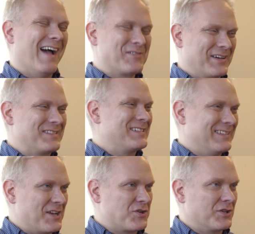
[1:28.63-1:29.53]
after
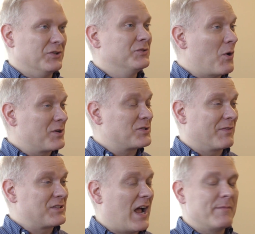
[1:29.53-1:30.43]
installation, you'll notice
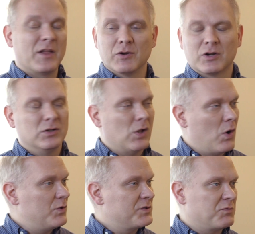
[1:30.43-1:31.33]
over time that your
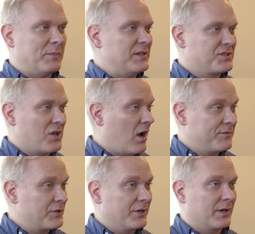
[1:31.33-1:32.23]
clothes will be
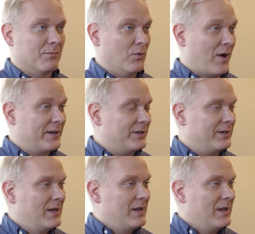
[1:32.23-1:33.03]
softer and brighter,